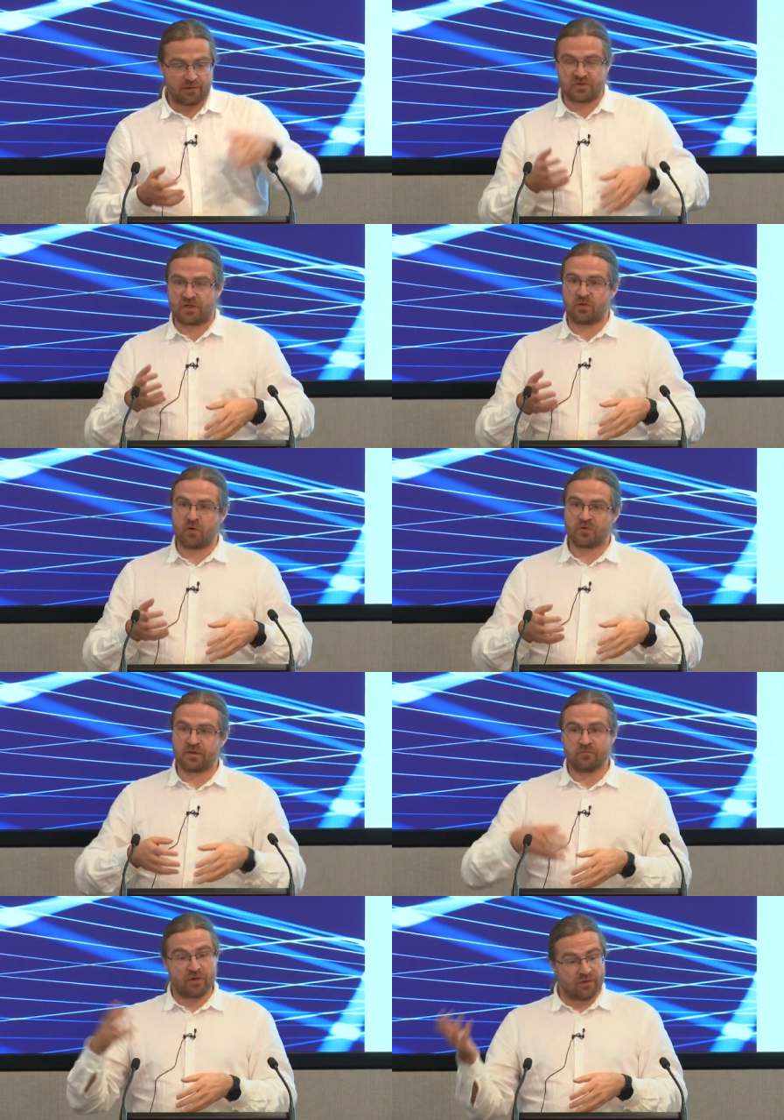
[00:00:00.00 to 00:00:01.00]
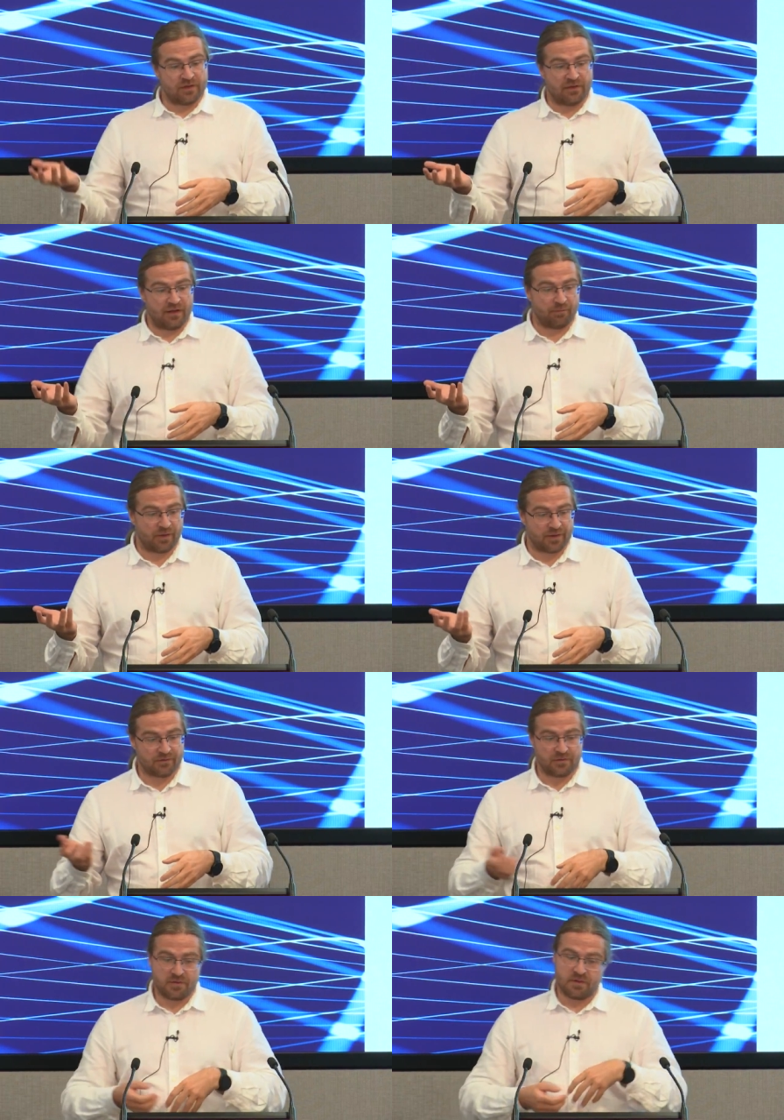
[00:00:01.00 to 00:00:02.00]
Django hosting we're running on
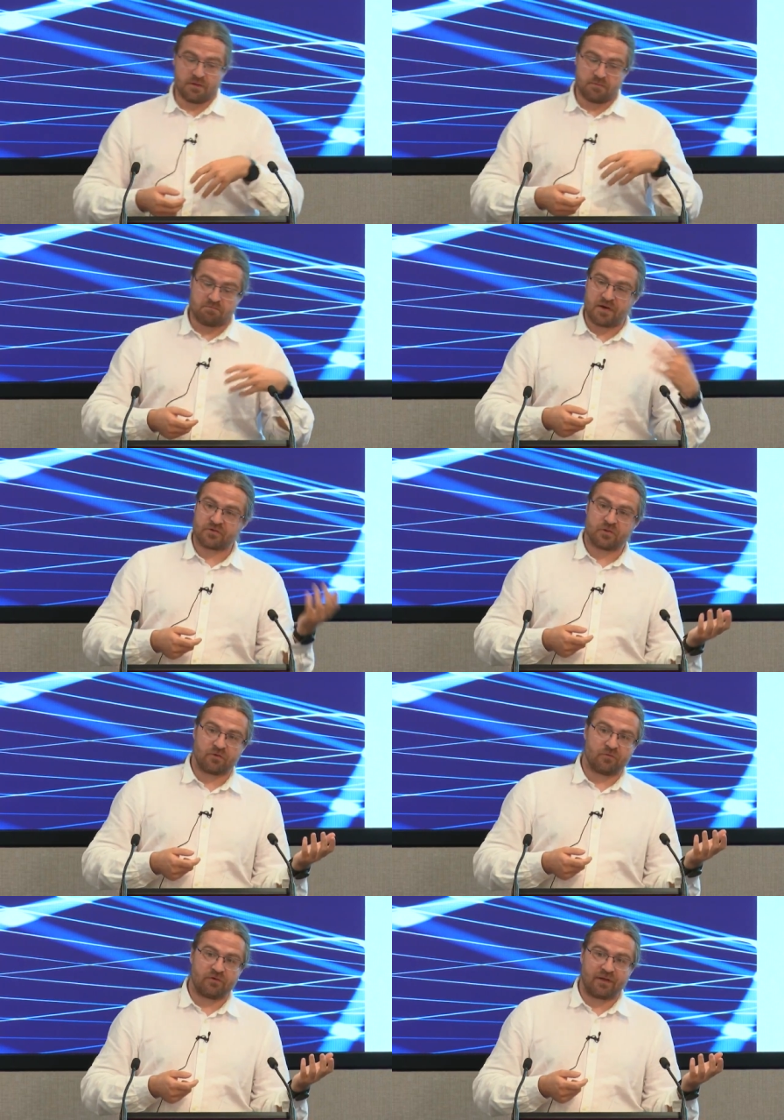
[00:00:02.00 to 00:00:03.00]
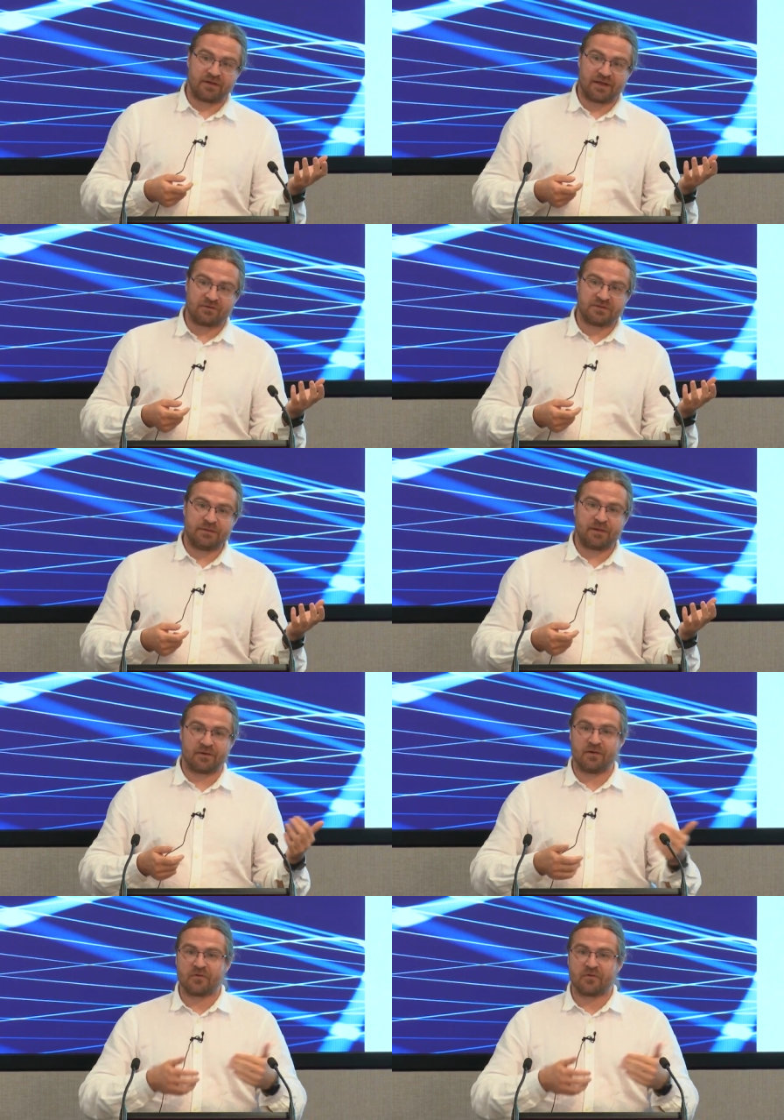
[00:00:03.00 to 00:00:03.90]
Alpine. Mastodon we run again on Debian.